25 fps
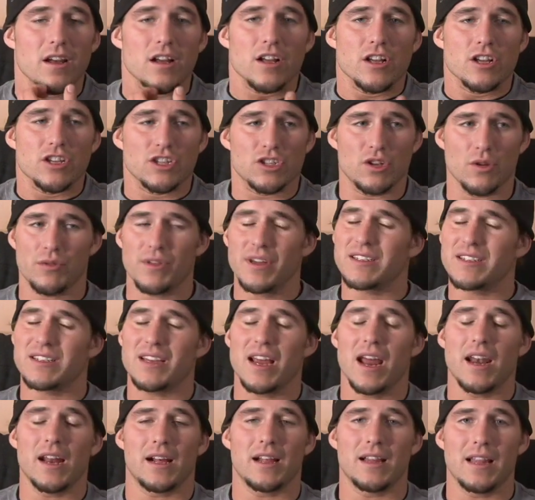So things
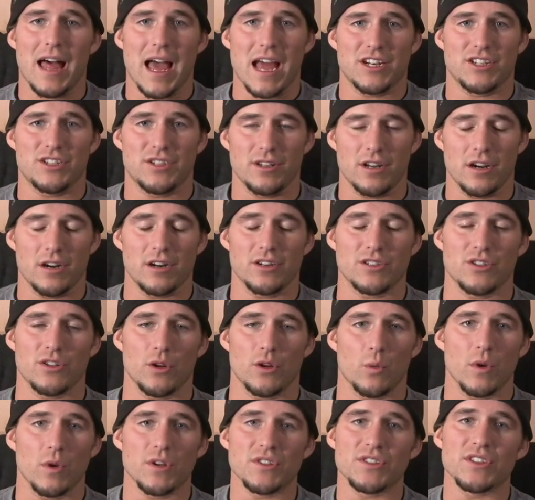kind of clashed there. So
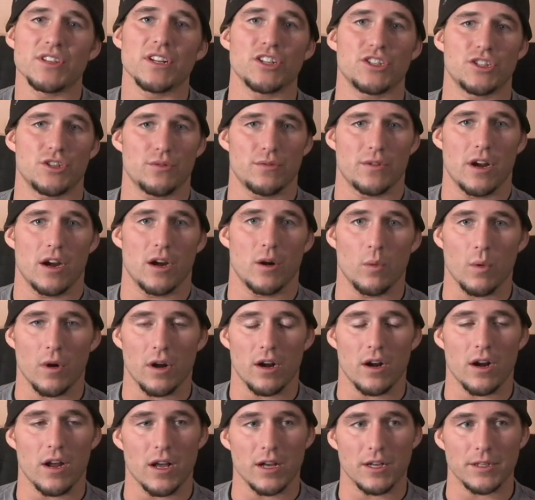there was an issue there
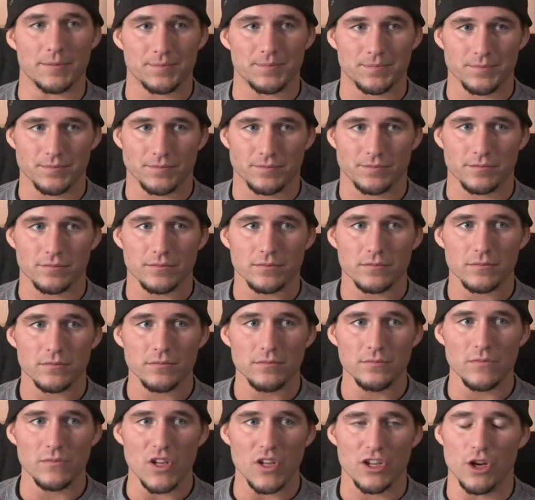where,
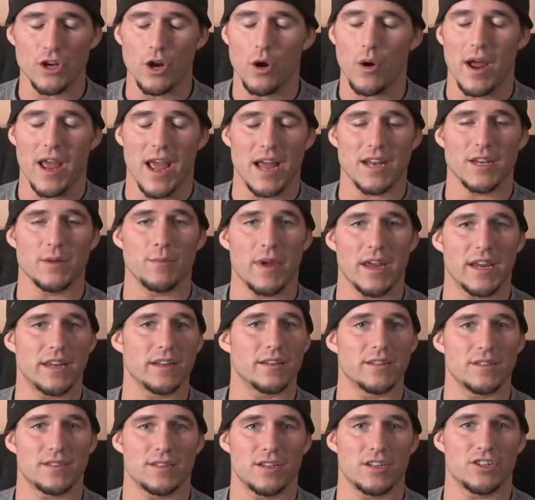I had to make
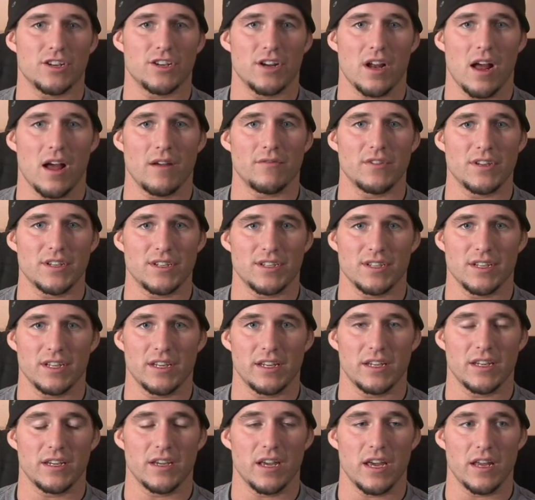a decision,
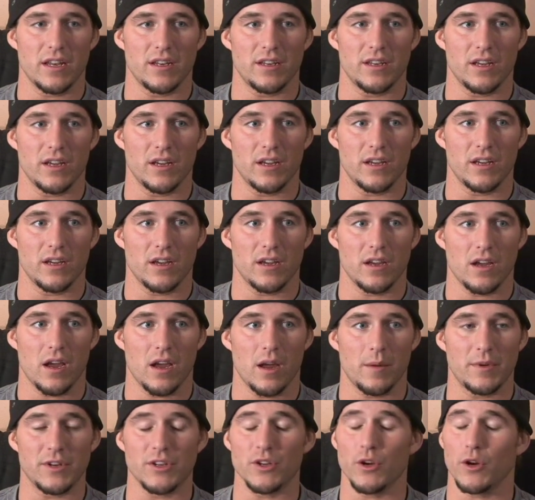obviously. And
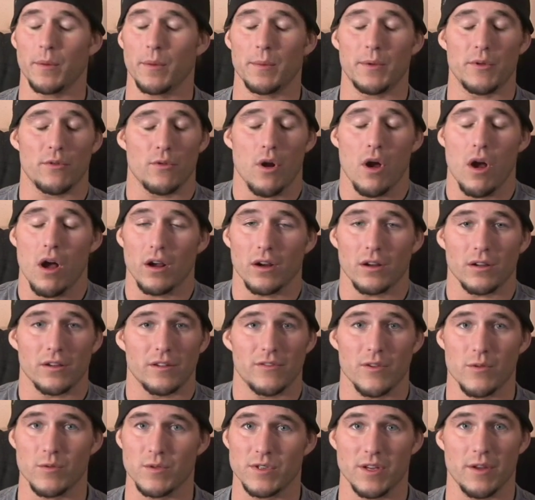don't get me wrong.
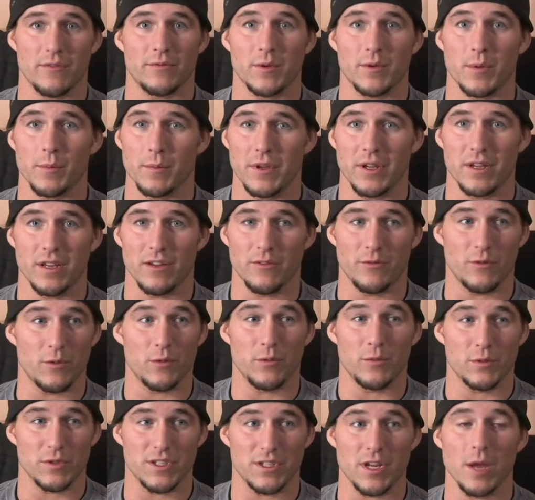If it was up to
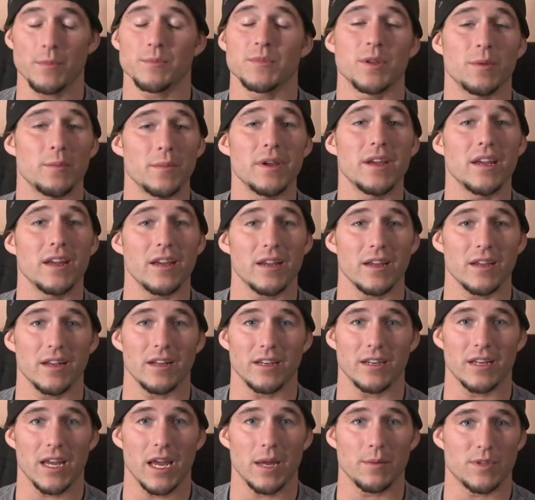me,
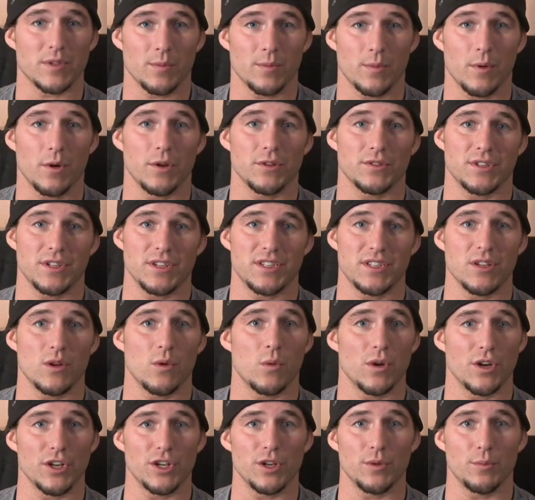and Gabe Sapolsky
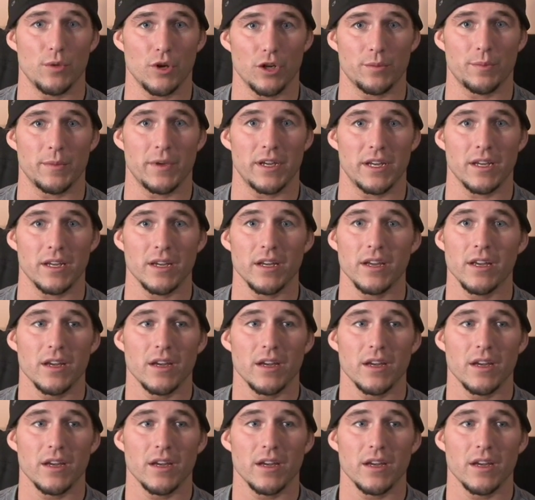still wanted to book me,